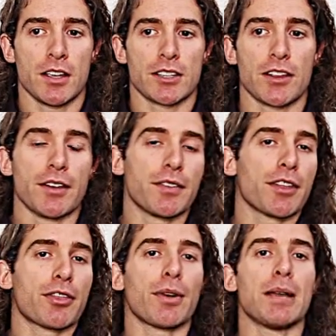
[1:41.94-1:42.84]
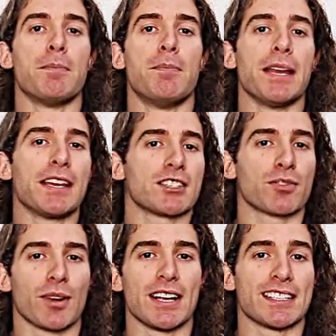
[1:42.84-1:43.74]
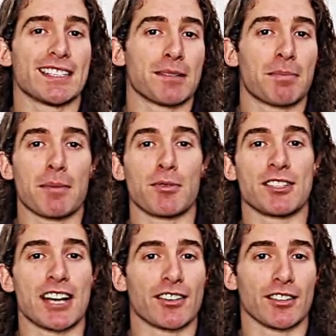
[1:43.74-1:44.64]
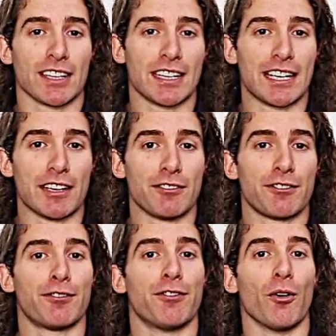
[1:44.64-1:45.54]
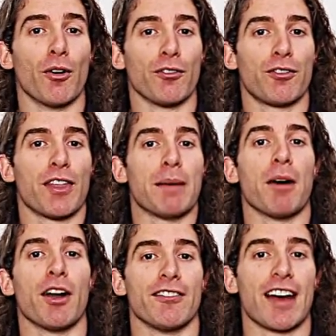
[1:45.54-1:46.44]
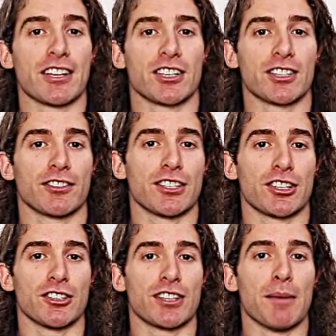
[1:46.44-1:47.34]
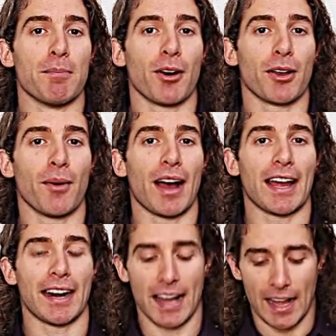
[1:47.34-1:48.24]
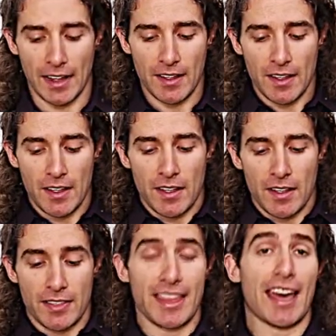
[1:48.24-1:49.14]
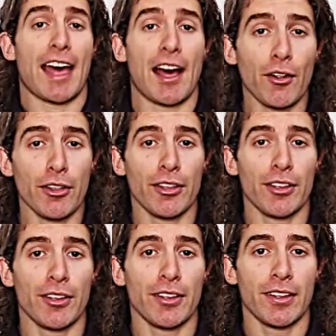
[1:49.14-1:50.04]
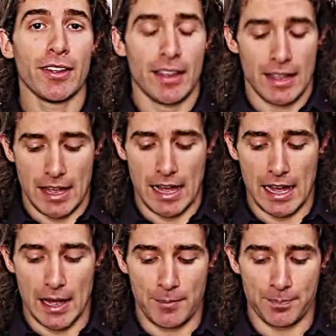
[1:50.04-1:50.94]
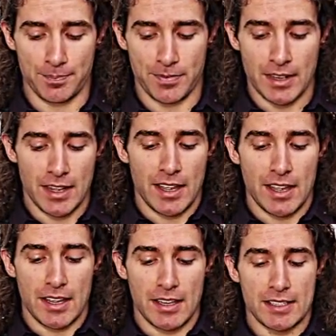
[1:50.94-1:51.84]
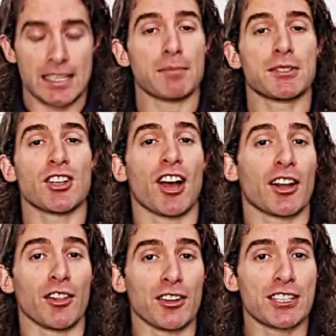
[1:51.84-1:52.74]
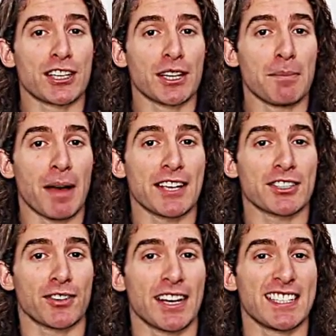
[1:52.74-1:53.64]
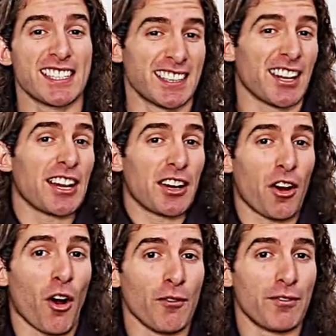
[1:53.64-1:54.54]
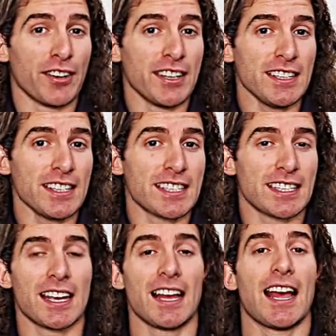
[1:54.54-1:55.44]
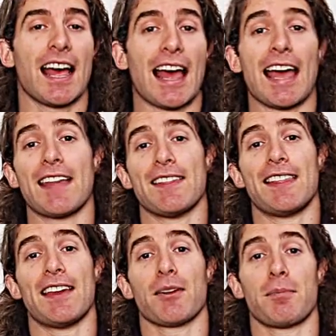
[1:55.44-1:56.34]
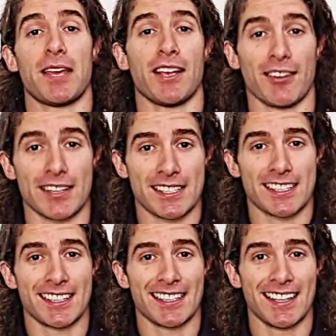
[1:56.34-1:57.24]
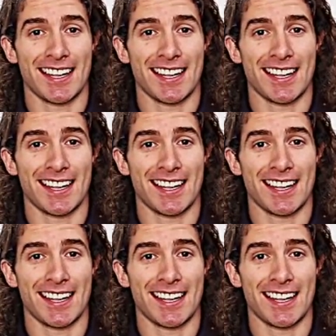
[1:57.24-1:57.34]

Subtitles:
So the three biggest reasons that people generally give for their motivation to reduce their body weight are their health, some psychologically based reason like confidence, and their appearance.